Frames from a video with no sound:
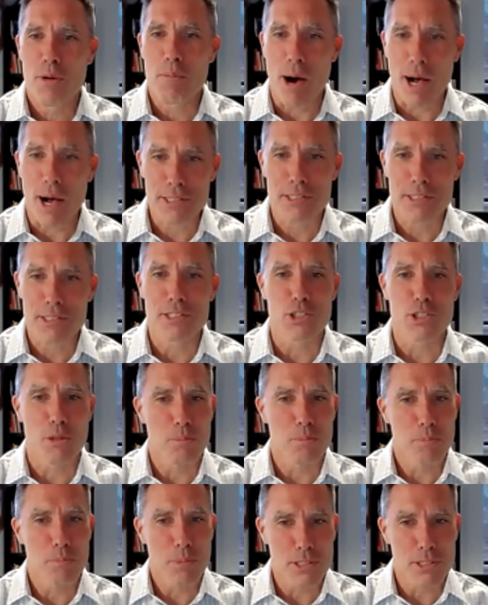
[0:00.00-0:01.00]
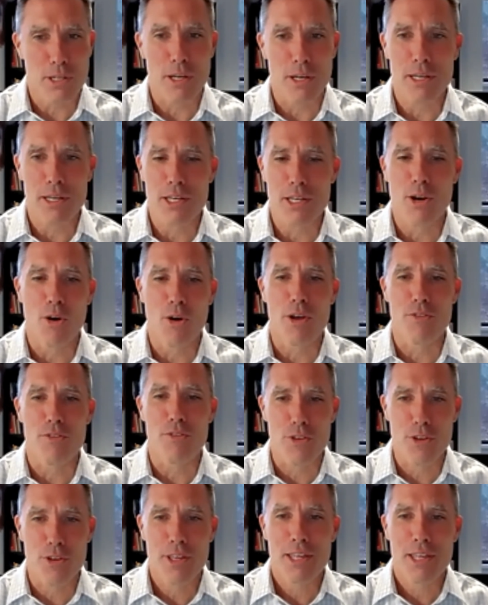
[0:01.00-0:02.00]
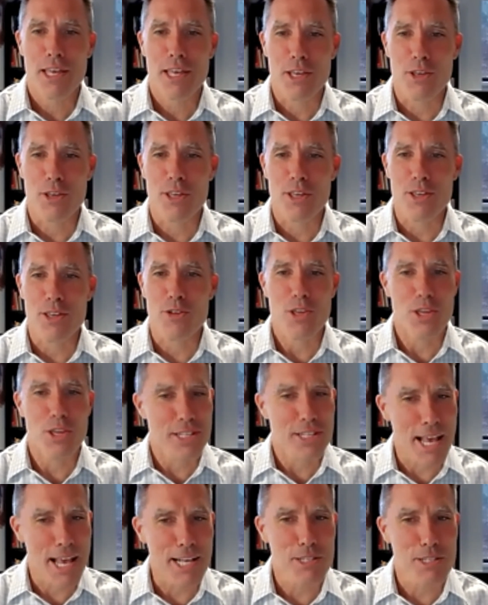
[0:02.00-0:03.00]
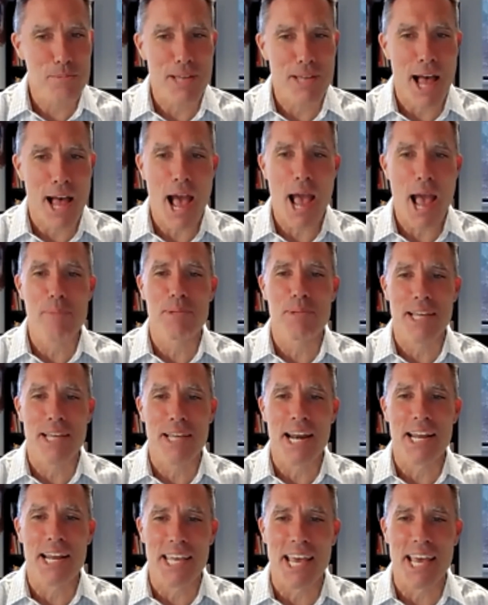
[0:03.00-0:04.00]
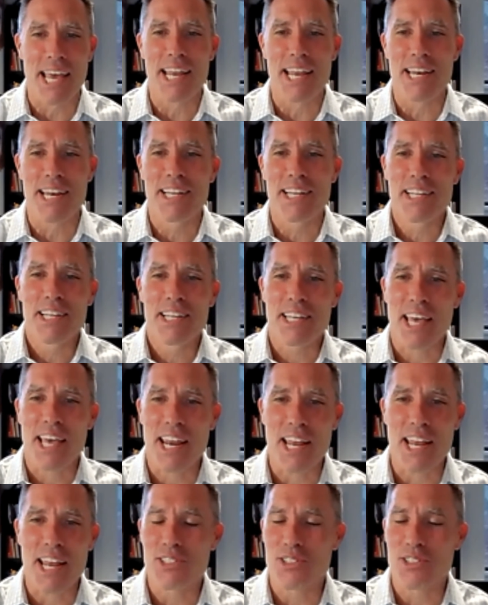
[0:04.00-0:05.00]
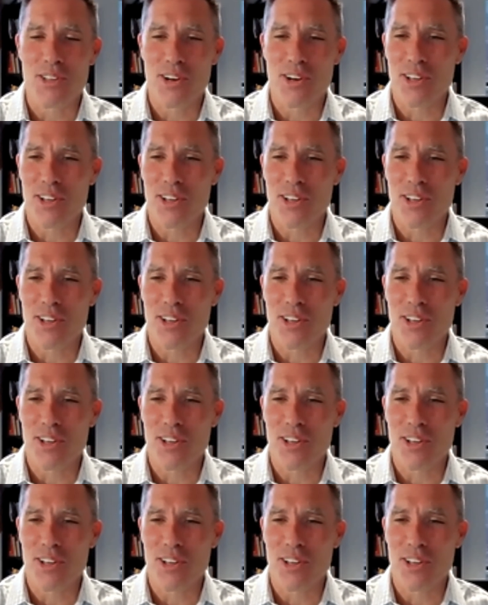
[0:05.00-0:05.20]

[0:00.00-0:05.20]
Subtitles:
Boston's if you take some time to kind of get in.